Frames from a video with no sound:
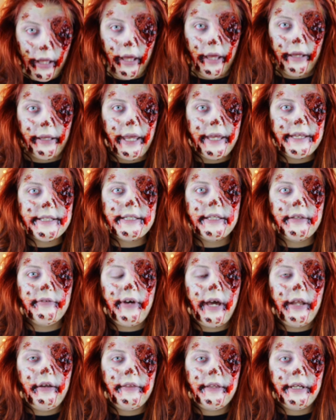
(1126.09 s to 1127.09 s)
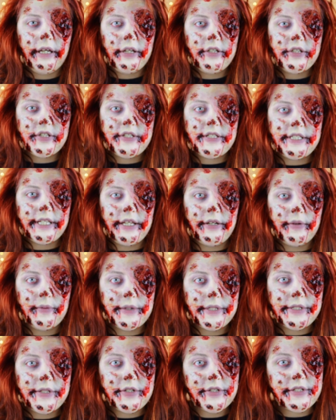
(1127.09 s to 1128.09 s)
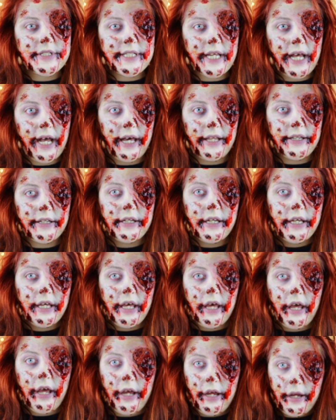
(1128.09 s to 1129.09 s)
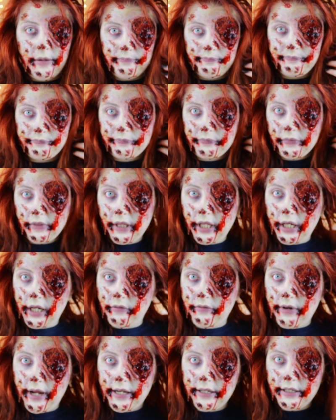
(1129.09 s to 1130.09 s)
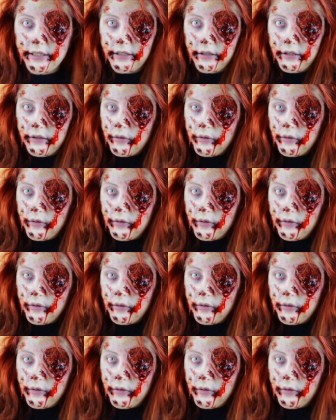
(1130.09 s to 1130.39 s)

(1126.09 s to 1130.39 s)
Okay, so the final thing I just did was just to add a red